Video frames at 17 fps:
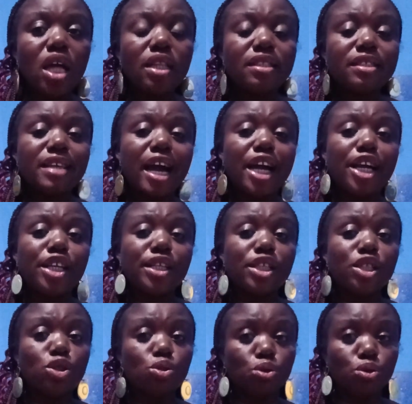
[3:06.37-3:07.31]

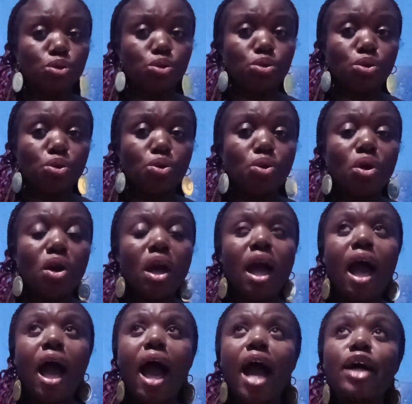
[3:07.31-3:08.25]
tiny toto
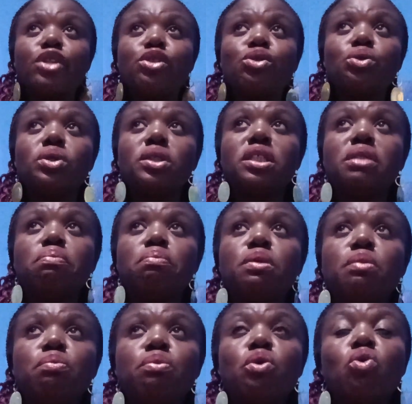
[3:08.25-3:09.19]
are those
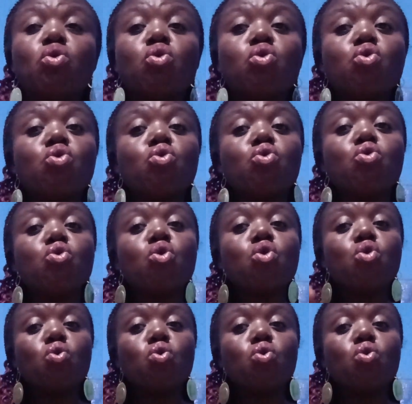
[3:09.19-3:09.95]
people who